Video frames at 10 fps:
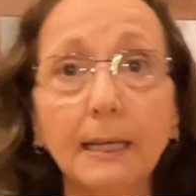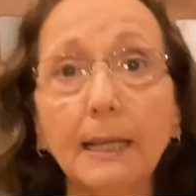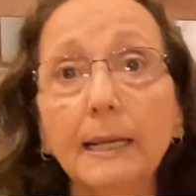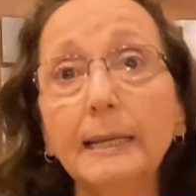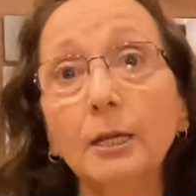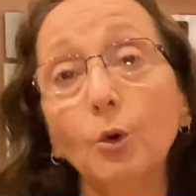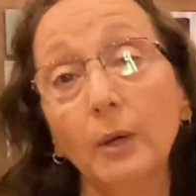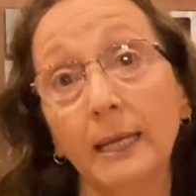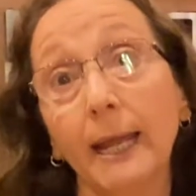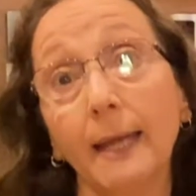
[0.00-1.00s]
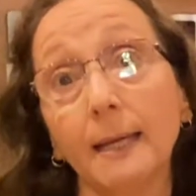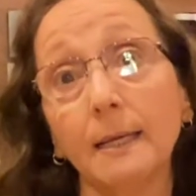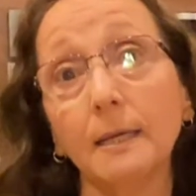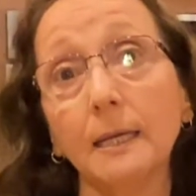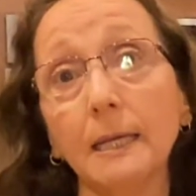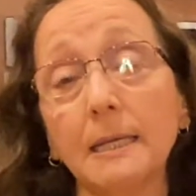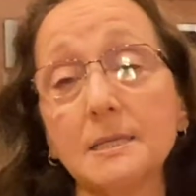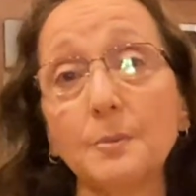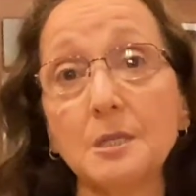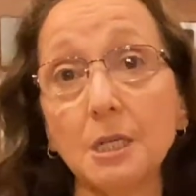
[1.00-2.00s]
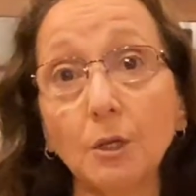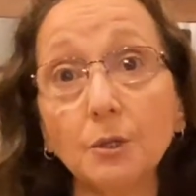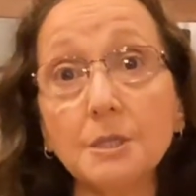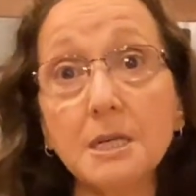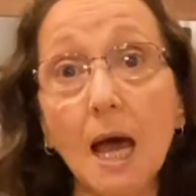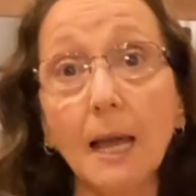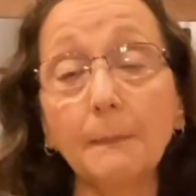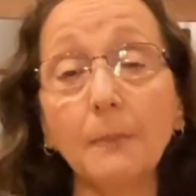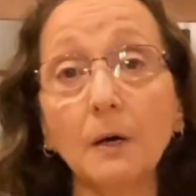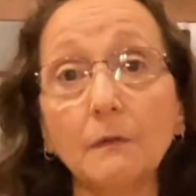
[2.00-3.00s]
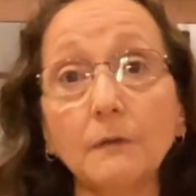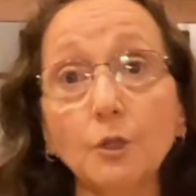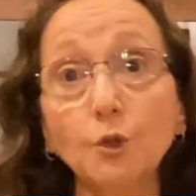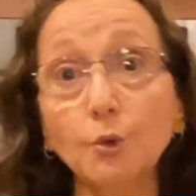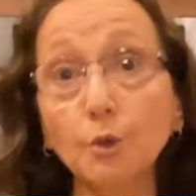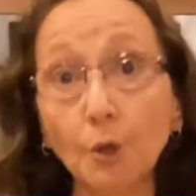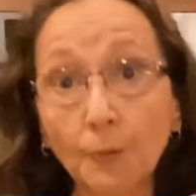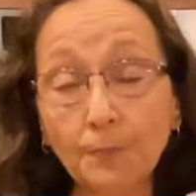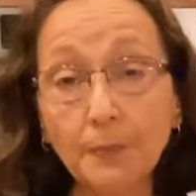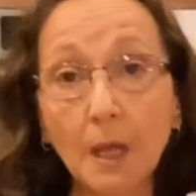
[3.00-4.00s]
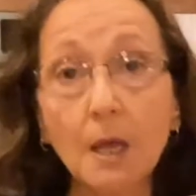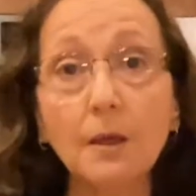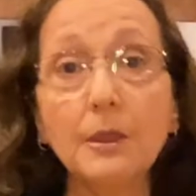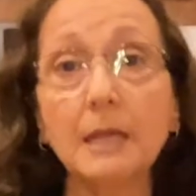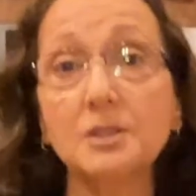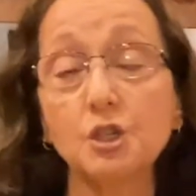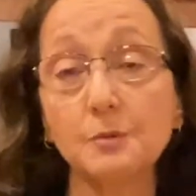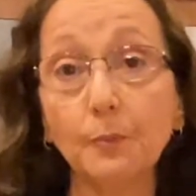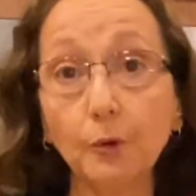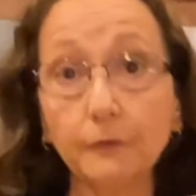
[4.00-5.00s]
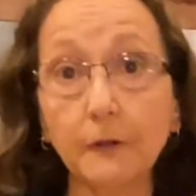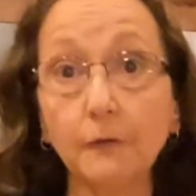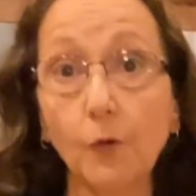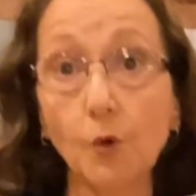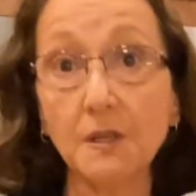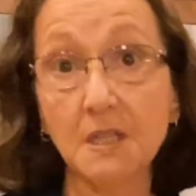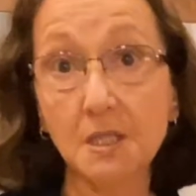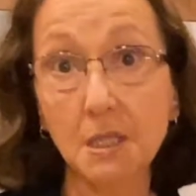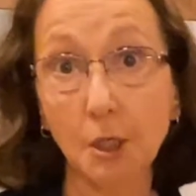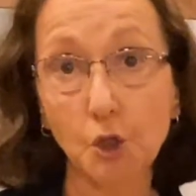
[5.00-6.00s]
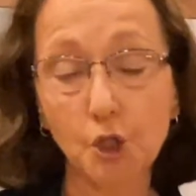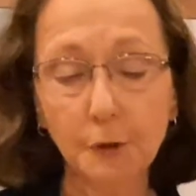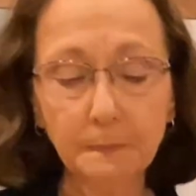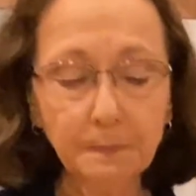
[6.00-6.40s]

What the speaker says: linguine. It is a particular type of noodle that is just perfect for this dish.